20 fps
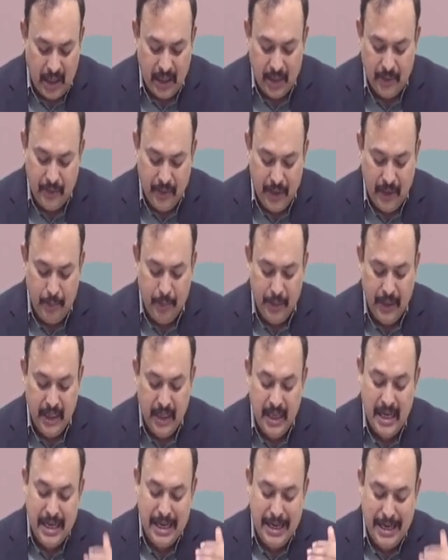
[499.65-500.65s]
will be
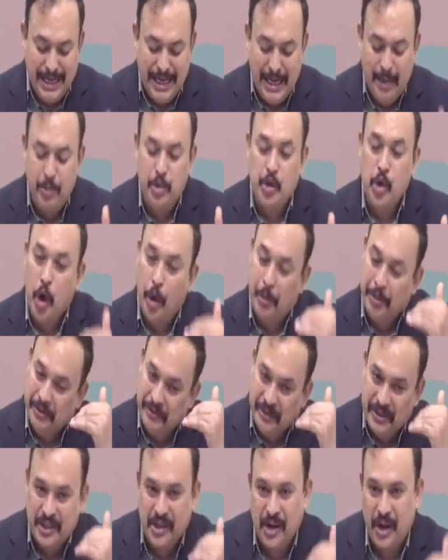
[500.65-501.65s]
deemed to have been
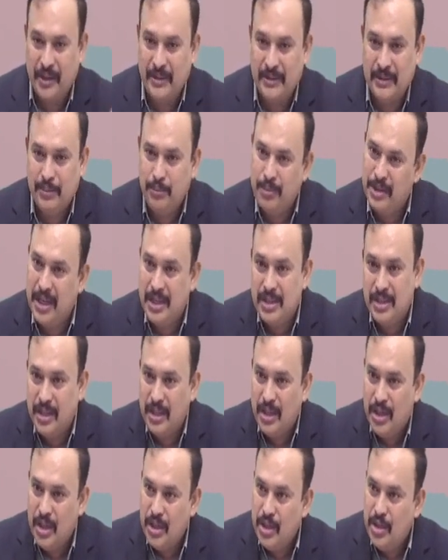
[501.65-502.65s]
withdrawn, because
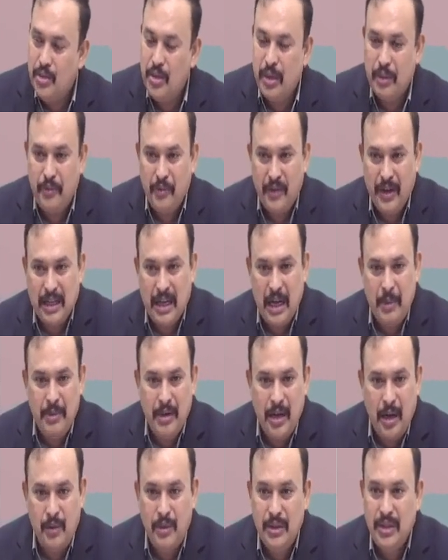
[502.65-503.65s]
you are coming
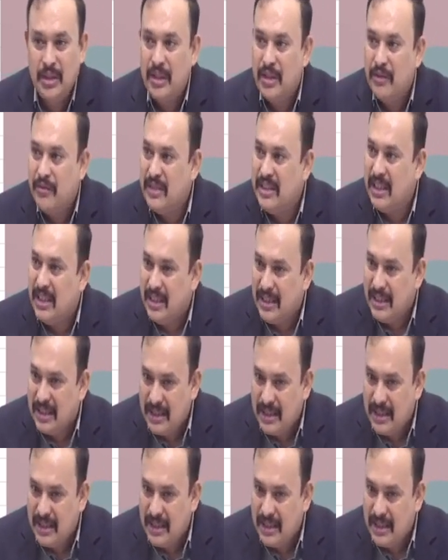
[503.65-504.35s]
out with a